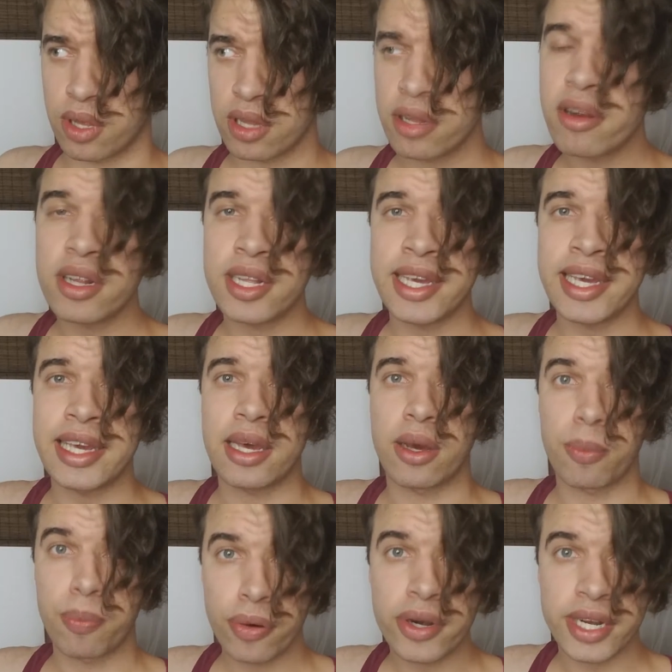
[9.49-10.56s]
literally
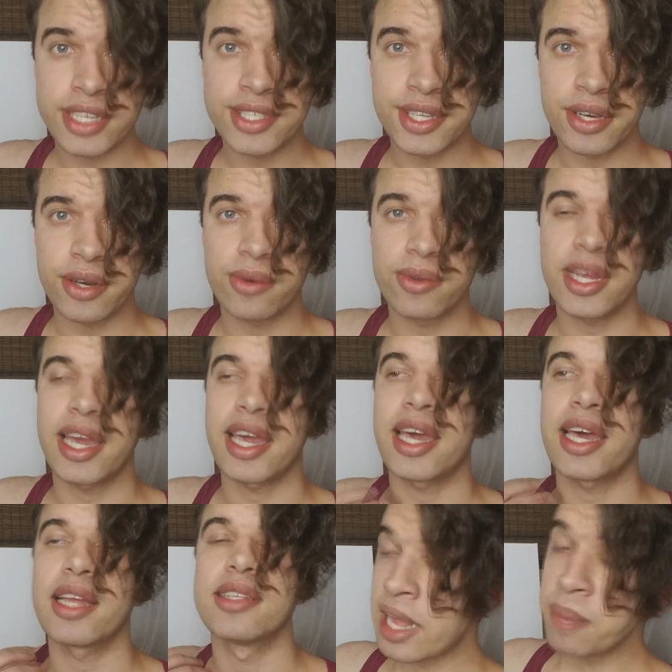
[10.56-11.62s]
pretty soon
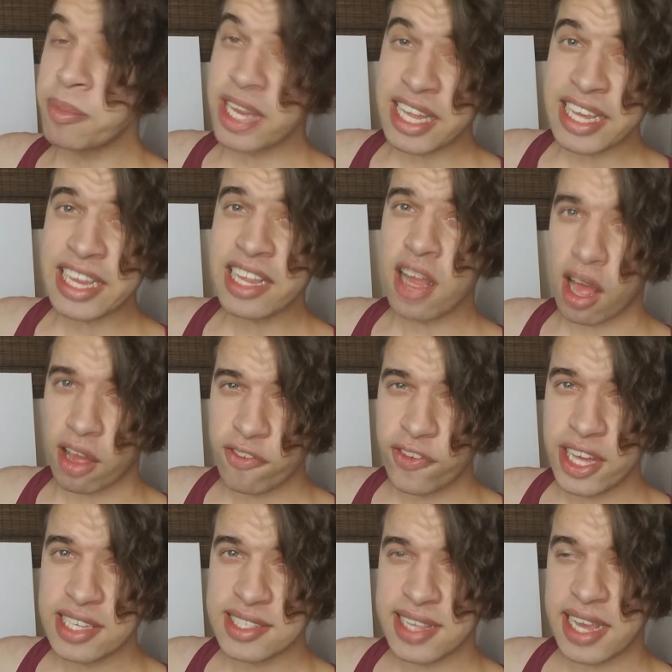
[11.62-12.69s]
and I'm getting an
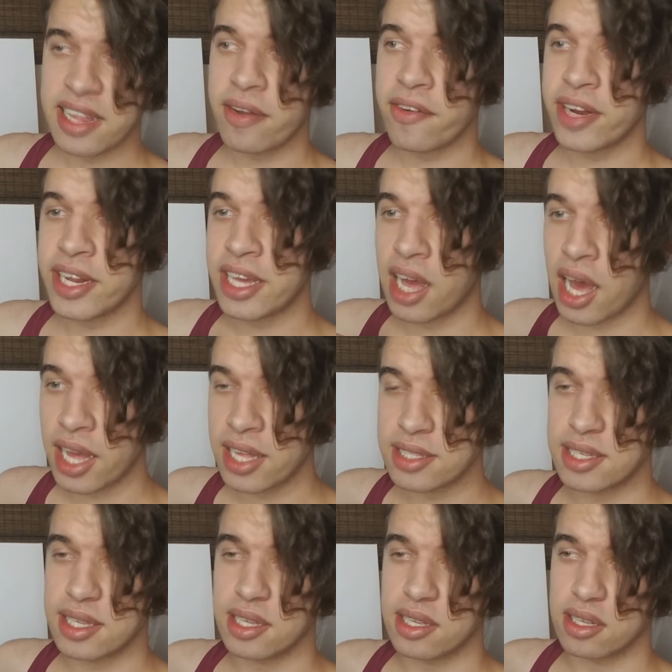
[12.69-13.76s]
office and I already
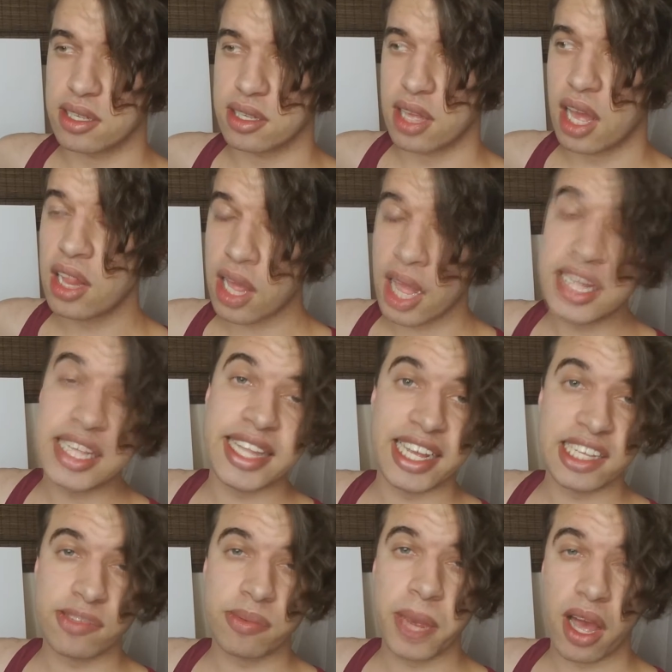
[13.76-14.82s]
got a lot of
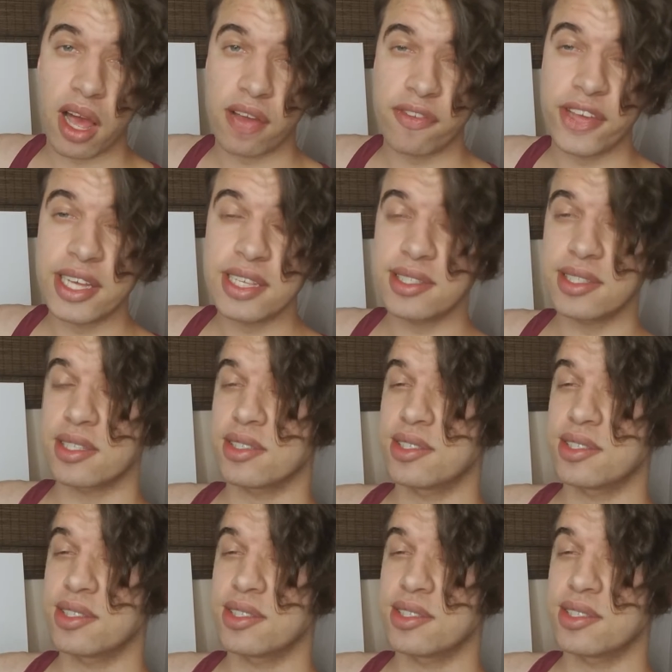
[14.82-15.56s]
things for my office.